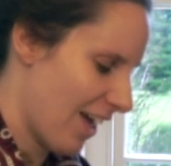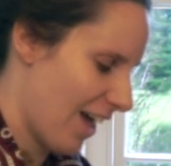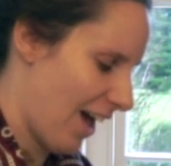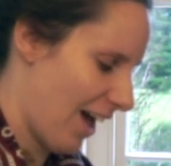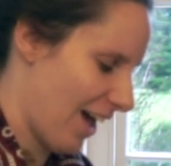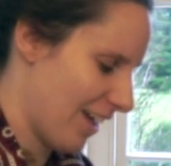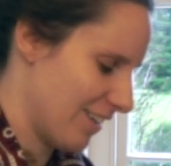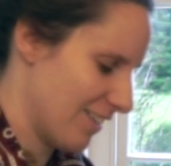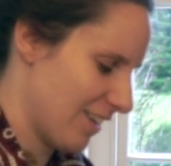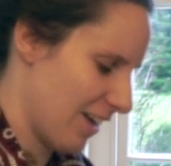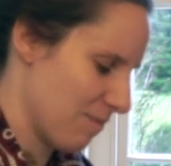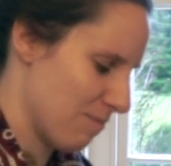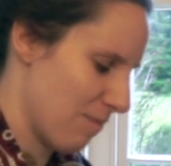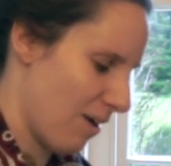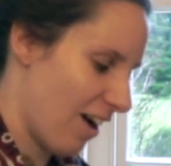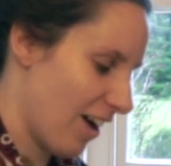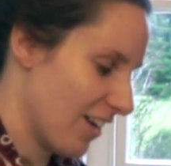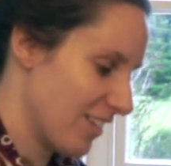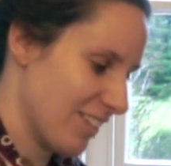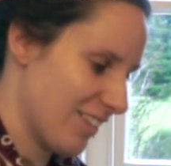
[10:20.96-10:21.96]
and
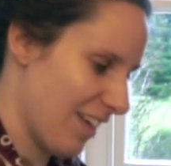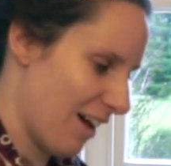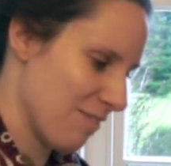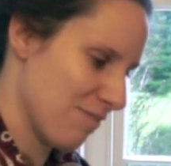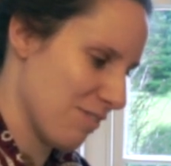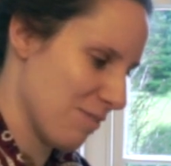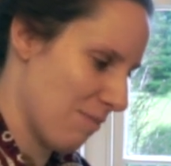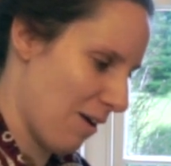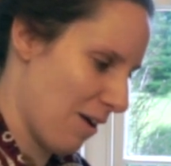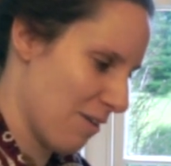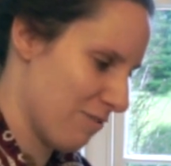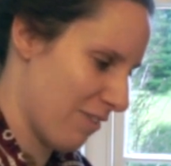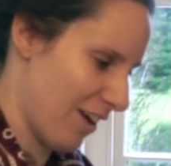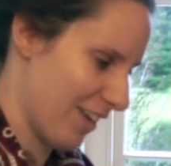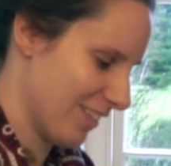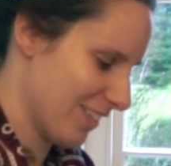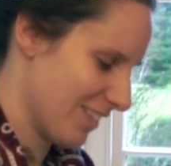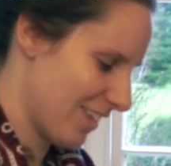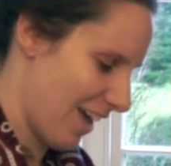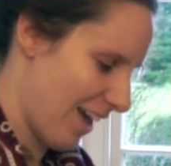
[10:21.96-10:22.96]
I did that for my
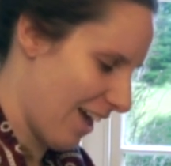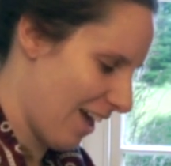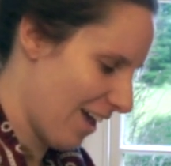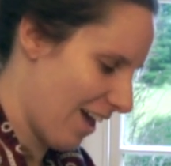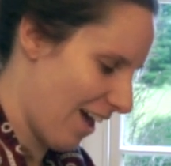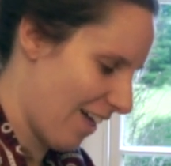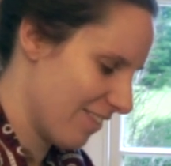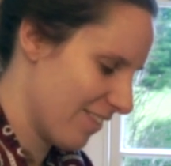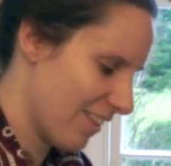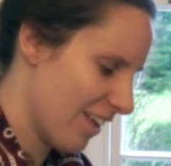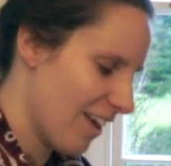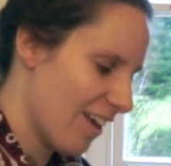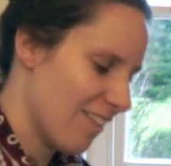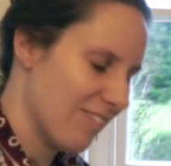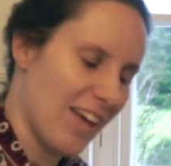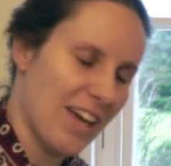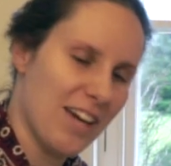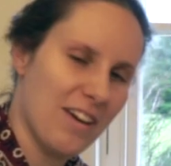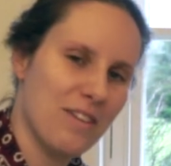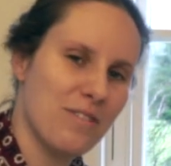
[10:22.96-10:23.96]
friends here, and
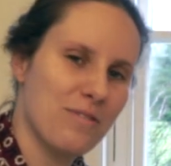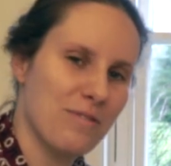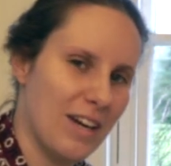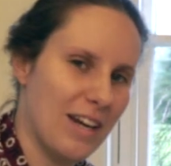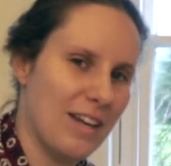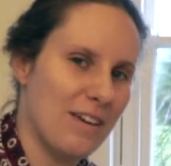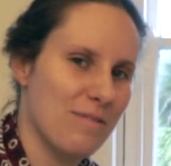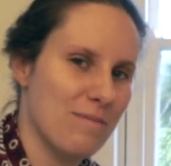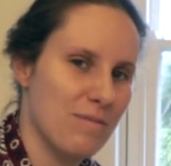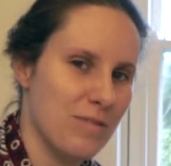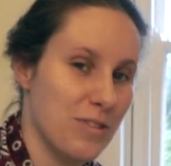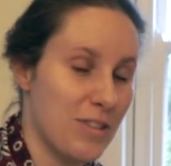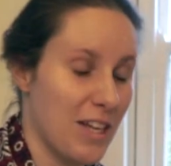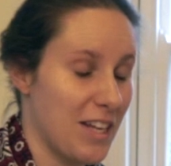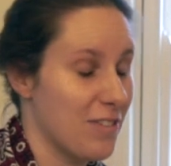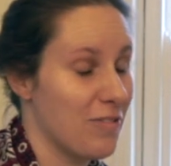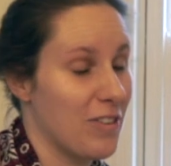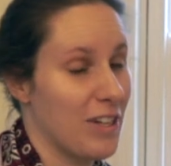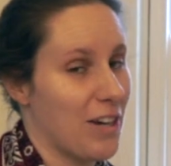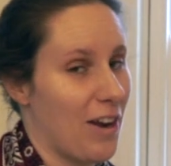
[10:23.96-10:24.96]
they didn't
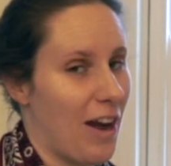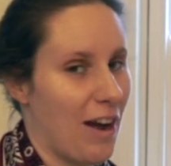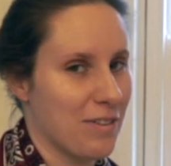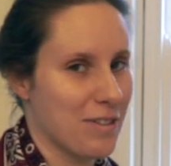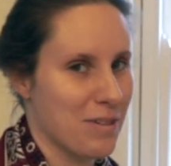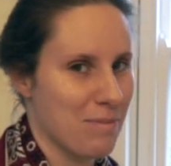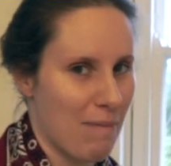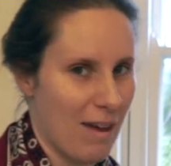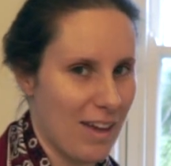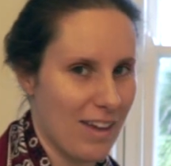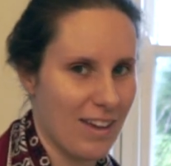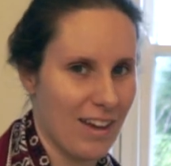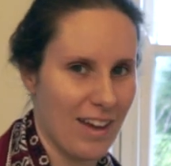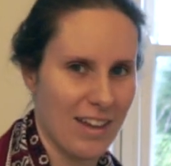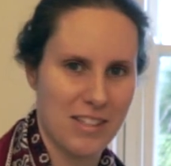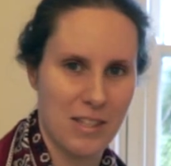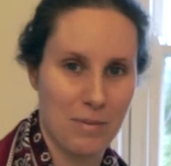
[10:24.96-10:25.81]
really know how to make it.